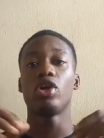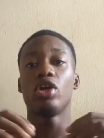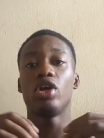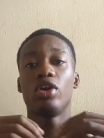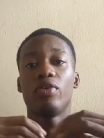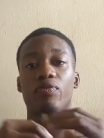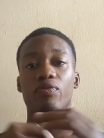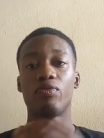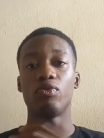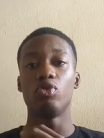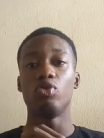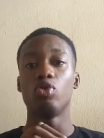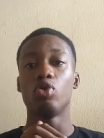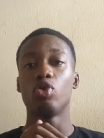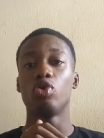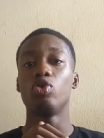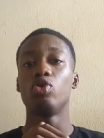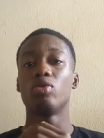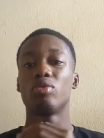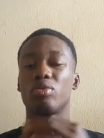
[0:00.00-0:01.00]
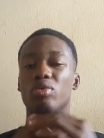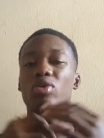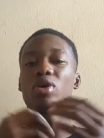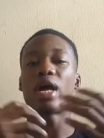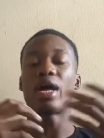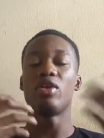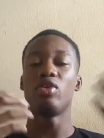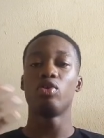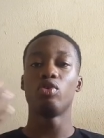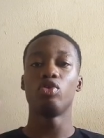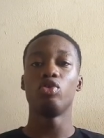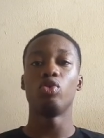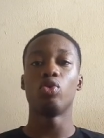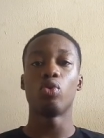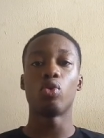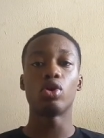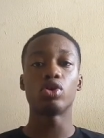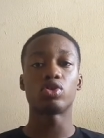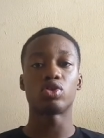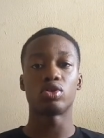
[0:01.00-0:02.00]
If you know I know you
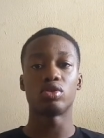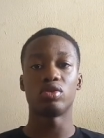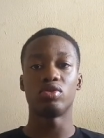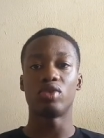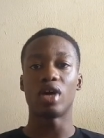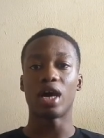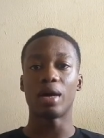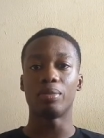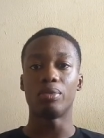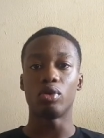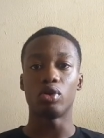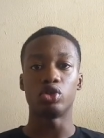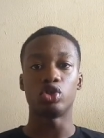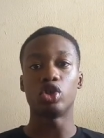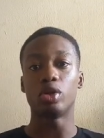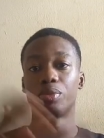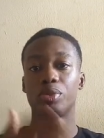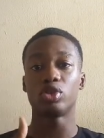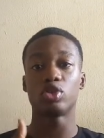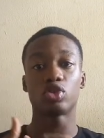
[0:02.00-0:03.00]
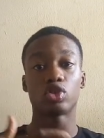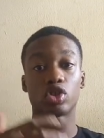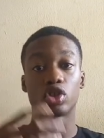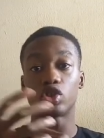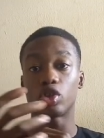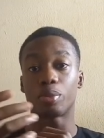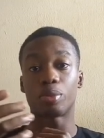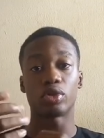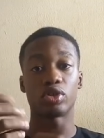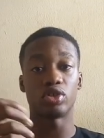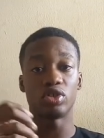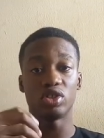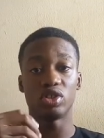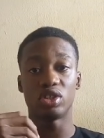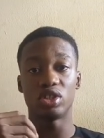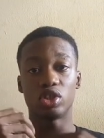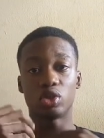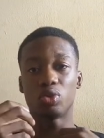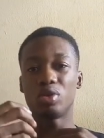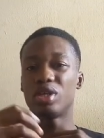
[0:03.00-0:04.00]
want to grab or jump into such
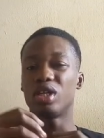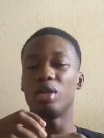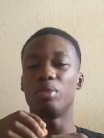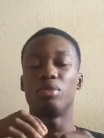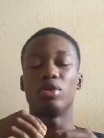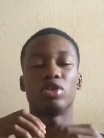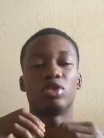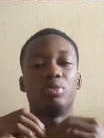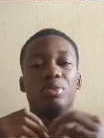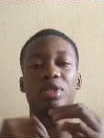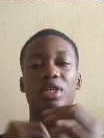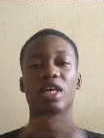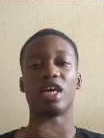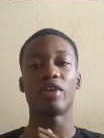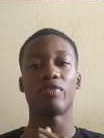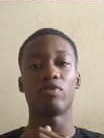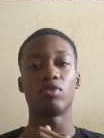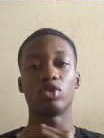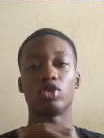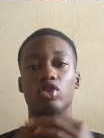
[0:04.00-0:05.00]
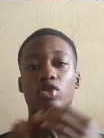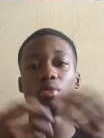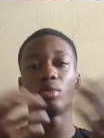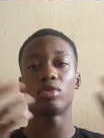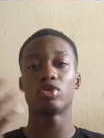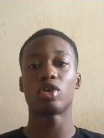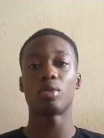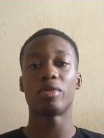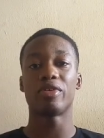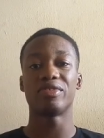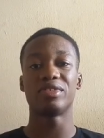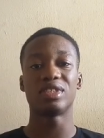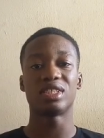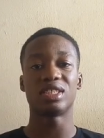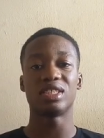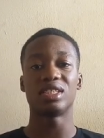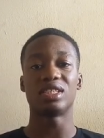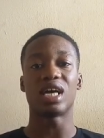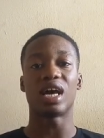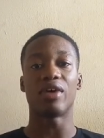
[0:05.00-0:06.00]
opportunities quickly, but be careful. Some of these
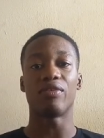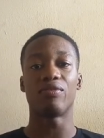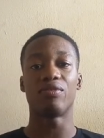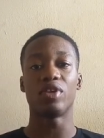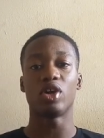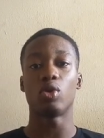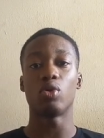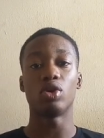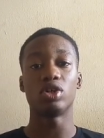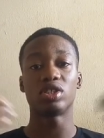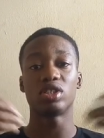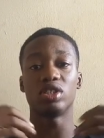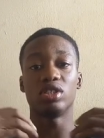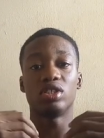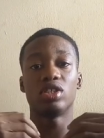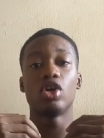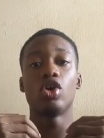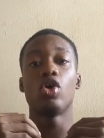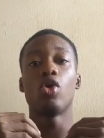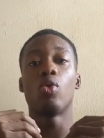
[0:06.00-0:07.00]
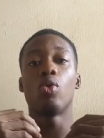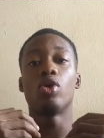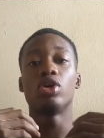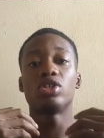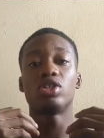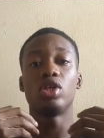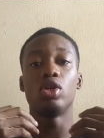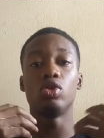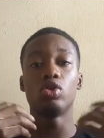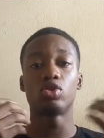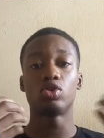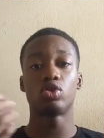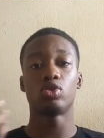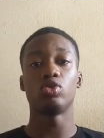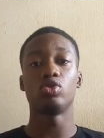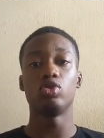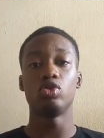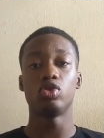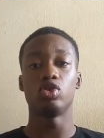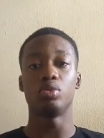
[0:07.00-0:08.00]
things are fake. Once it looks
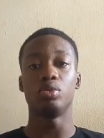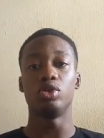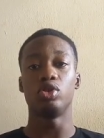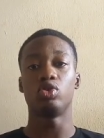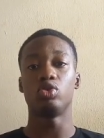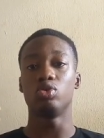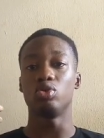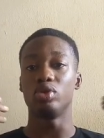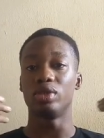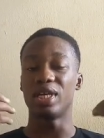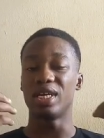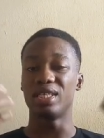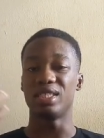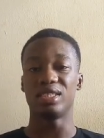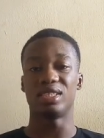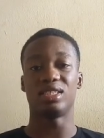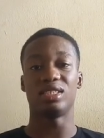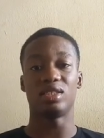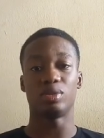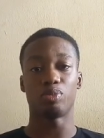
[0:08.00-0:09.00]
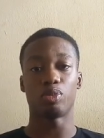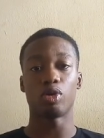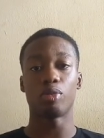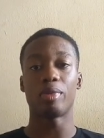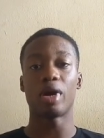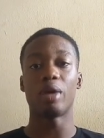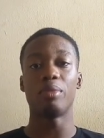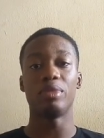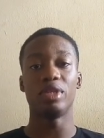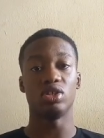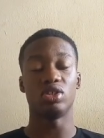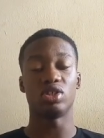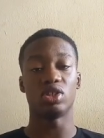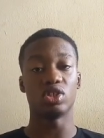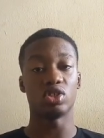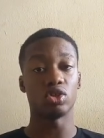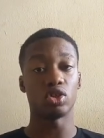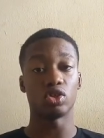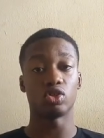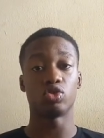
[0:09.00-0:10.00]
too good to be true, then it is probably
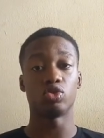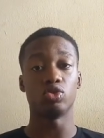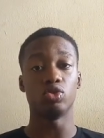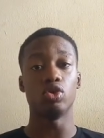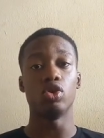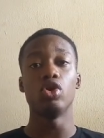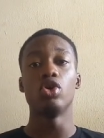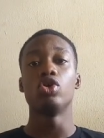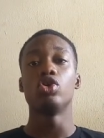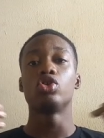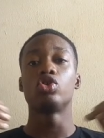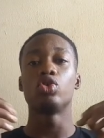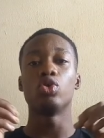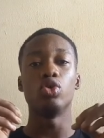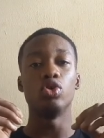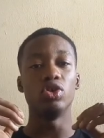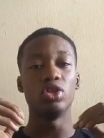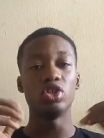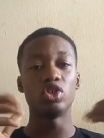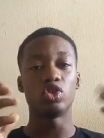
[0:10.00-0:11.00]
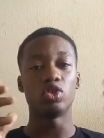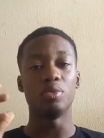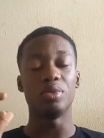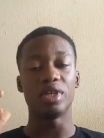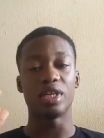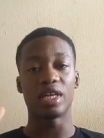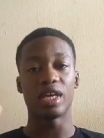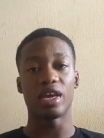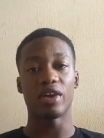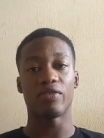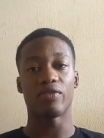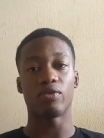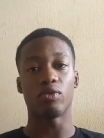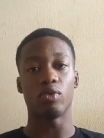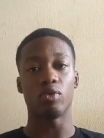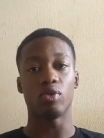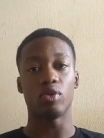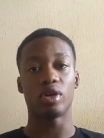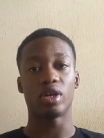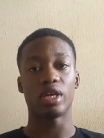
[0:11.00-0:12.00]
not true. So you need to be
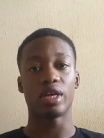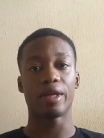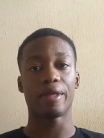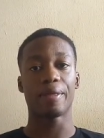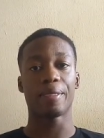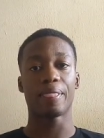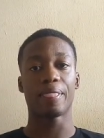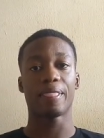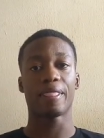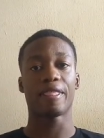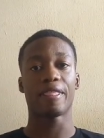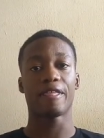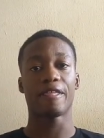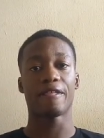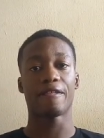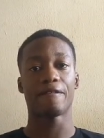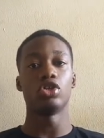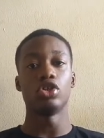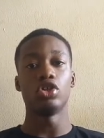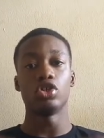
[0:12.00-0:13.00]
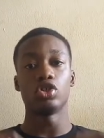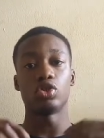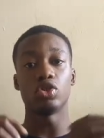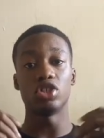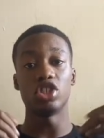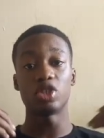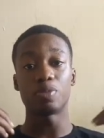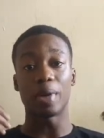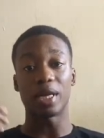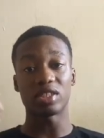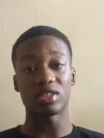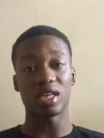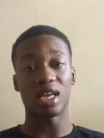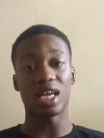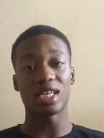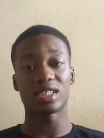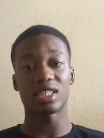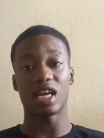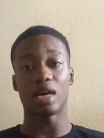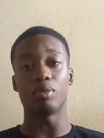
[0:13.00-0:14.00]
careful, okay? So this
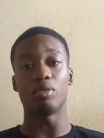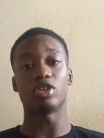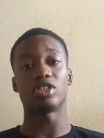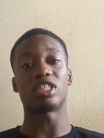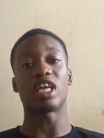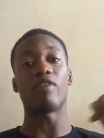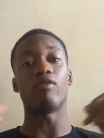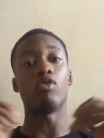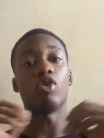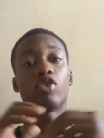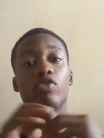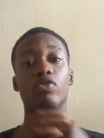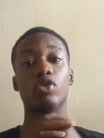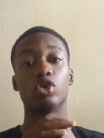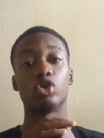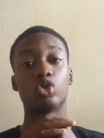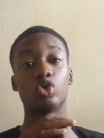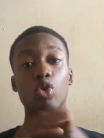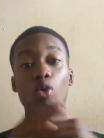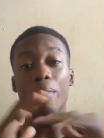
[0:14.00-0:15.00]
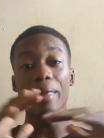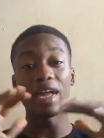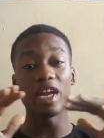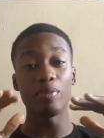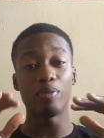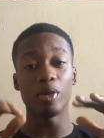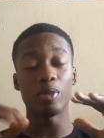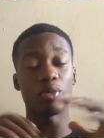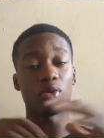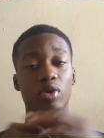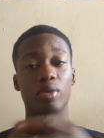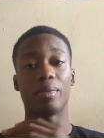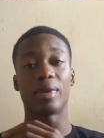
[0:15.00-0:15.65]
particular scam must have worked for so many people. It